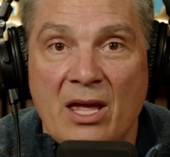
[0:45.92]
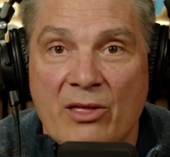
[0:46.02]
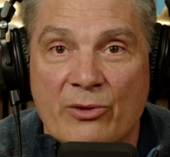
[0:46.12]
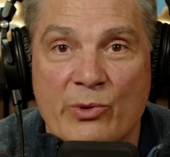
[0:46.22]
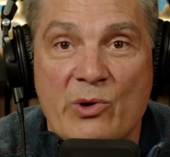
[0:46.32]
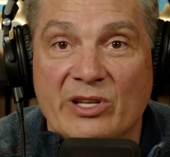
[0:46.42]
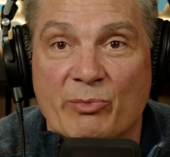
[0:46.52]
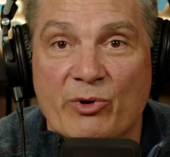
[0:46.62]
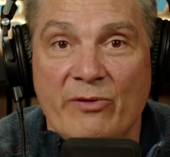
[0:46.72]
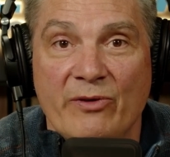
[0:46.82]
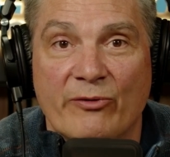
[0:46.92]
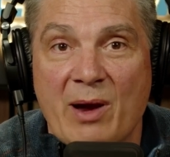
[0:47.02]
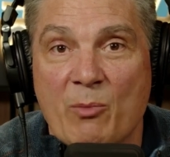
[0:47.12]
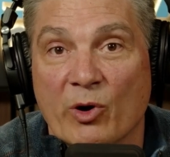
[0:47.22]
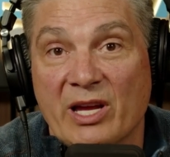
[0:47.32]
Through his proven
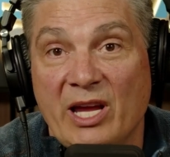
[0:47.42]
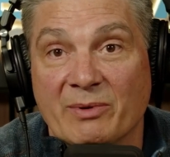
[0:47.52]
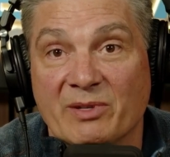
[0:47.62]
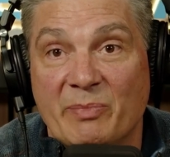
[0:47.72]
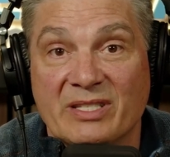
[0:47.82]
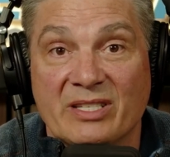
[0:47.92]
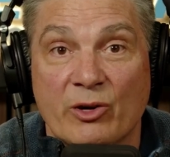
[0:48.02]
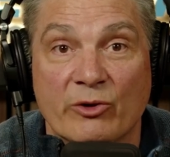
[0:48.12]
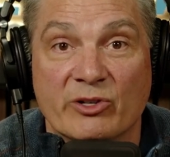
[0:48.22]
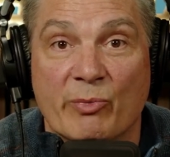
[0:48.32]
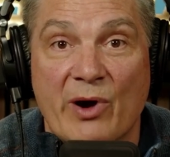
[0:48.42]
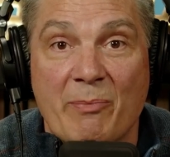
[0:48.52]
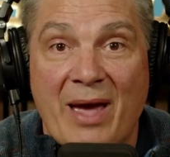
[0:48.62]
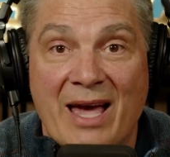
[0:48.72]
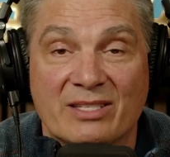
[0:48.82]
framework, he helps business owners
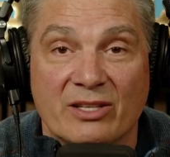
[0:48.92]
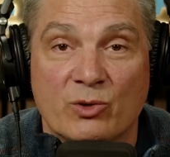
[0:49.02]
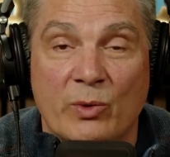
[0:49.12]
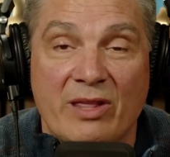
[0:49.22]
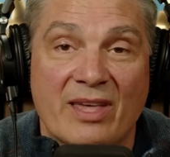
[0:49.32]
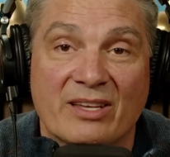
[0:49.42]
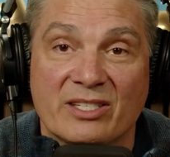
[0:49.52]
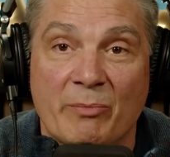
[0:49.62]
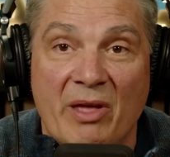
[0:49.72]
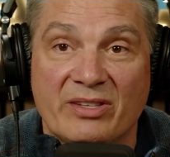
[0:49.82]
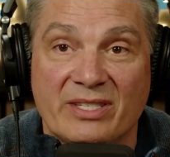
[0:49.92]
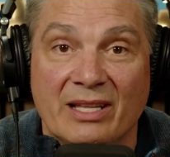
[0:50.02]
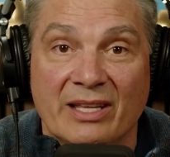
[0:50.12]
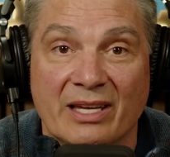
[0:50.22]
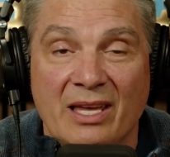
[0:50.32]
break past the $20,000 a month
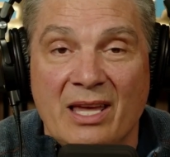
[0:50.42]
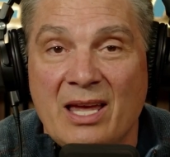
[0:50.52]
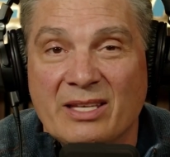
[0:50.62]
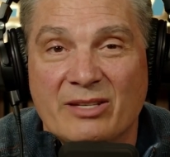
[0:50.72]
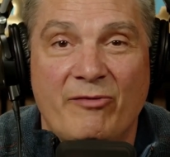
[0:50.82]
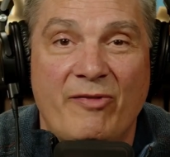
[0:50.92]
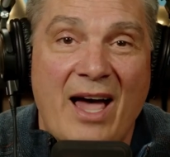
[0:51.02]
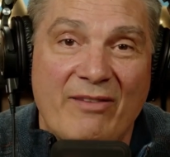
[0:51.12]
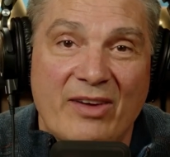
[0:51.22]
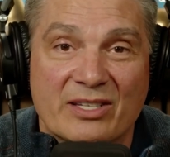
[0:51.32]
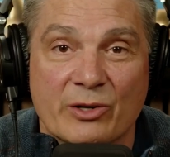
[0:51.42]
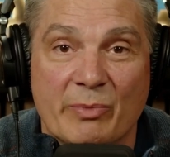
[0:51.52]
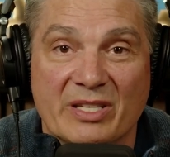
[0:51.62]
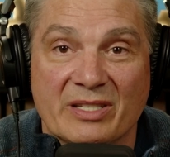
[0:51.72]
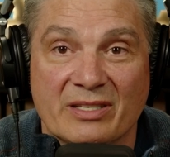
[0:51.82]
ceiling to 5x their
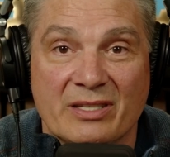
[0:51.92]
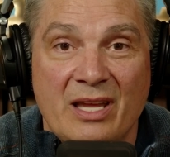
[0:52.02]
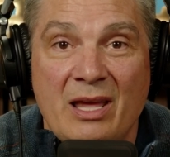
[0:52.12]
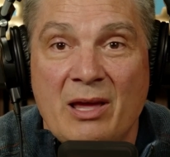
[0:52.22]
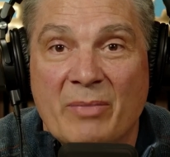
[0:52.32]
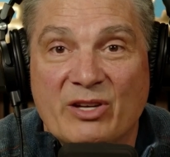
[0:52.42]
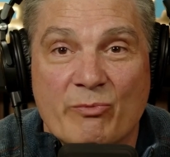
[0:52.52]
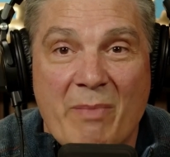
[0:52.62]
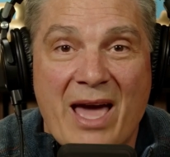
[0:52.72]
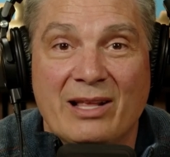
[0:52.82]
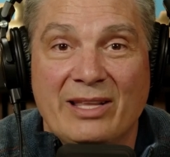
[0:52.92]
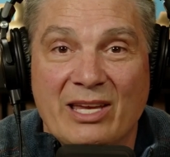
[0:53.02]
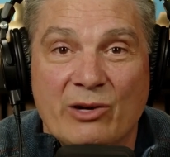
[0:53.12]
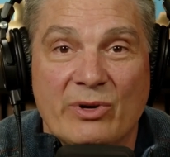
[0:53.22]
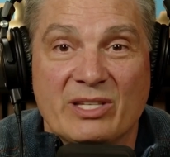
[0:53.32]
business by dramatically
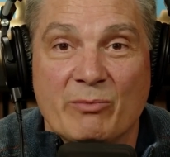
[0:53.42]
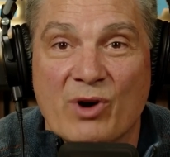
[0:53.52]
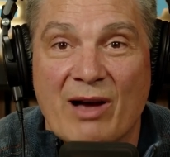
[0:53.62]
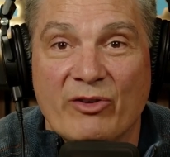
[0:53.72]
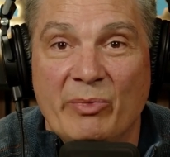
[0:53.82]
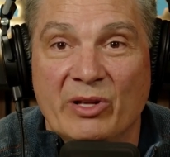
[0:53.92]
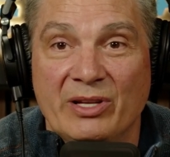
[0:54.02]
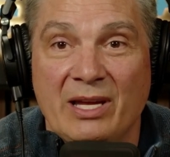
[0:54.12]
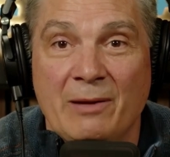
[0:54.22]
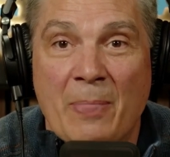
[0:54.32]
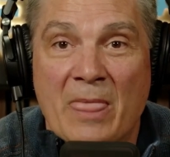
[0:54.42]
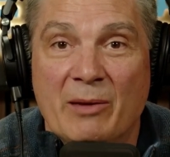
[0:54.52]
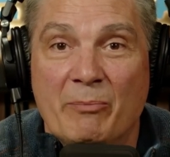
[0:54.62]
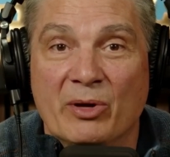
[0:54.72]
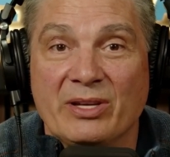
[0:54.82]
increasing profitability
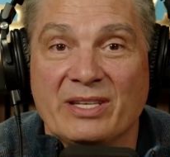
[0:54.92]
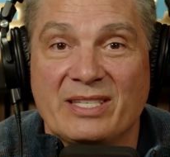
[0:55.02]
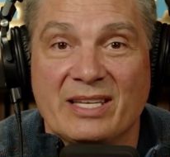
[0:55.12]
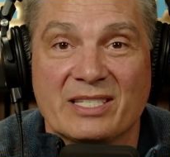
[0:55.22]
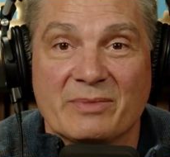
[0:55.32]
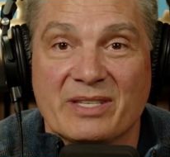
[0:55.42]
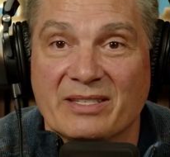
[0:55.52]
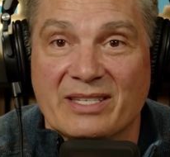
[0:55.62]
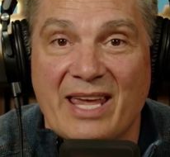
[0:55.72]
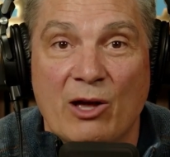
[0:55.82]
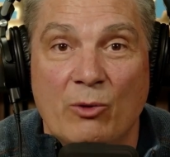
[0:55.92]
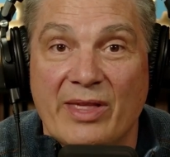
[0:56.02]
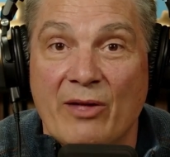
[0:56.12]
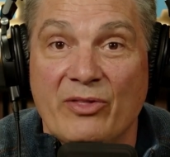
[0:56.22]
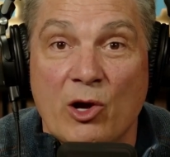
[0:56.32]
and building systems that scale
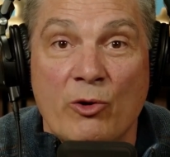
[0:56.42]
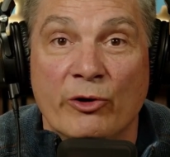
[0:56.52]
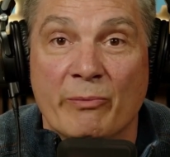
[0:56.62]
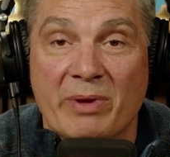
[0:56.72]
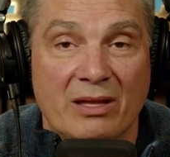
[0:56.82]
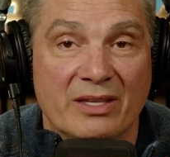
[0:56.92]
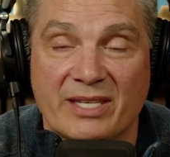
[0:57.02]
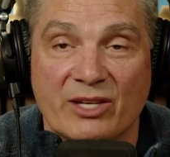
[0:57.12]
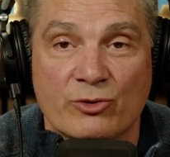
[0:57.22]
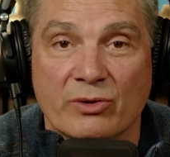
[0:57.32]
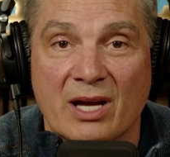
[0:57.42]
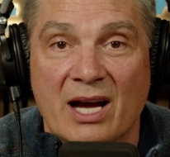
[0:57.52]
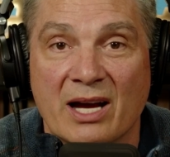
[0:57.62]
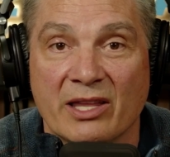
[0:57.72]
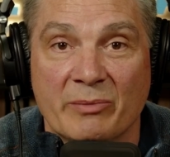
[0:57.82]
without the owner being the central
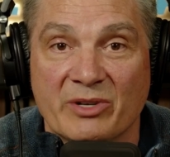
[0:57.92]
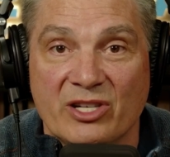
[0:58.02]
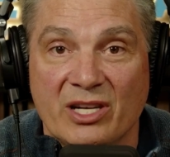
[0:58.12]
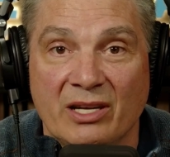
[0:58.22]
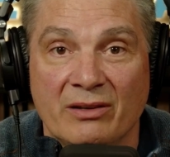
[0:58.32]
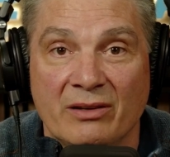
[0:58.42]
cog in the machine.